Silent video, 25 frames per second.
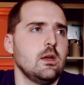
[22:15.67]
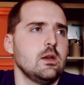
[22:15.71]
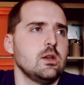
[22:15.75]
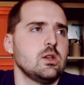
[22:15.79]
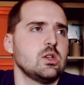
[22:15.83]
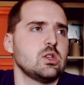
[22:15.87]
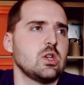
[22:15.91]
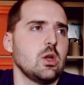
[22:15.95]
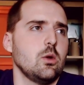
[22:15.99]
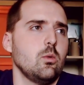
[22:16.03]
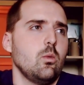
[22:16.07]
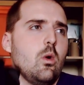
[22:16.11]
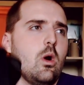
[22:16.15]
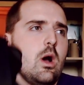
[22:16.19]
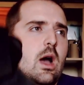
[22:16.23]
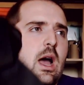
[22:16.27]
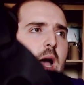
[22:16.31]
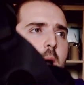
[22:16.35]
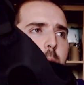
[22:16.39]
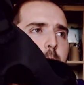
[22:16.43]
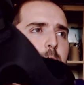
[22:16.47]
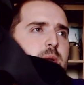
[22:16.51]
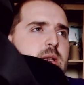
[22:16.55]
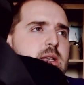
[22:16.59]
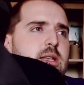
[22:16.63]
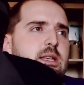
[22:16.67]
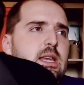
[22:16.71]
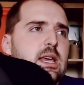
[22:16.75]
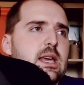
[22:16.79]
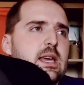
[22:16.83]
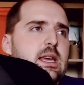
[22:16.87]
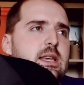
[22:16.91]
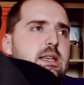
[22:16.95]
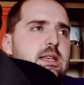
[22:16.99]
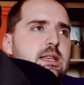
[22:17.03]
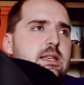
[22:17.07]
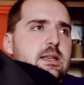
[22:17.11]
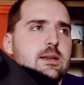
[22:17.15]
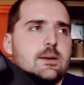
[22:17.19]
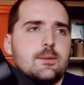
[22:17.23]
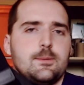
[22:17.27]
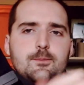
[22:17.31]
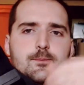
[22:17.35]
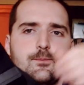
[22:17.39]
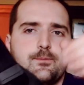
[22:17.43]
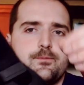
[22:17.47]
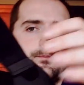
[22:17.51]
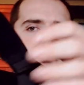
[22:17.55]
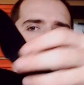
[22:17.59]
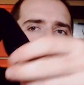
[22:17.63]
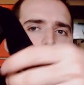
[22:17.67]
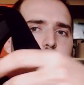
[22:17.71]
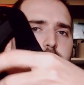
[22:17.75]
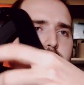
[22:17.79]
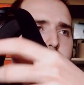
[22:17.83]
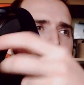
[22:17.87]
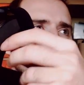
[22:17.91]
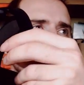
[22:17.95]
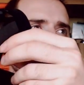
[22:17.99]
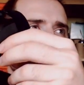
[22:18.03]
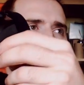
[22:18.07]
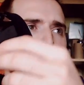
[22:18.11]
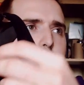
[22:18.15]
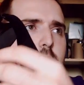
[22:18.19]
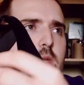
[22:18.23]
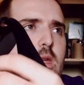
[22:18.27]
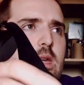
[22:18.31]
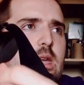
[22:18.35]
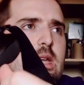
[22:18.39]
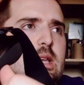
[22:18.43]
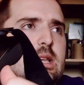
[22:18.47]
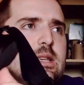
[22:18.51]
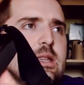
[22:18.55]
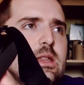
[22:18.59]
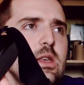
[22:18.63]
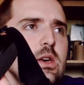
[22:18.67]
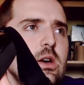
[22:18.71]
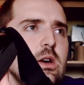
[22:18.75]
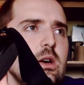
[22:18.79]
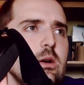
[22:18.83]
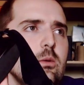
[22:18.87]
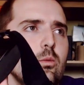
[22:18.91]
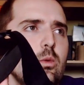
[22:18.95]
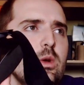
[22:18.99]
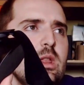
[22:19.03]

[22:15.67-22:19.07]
So what happens is that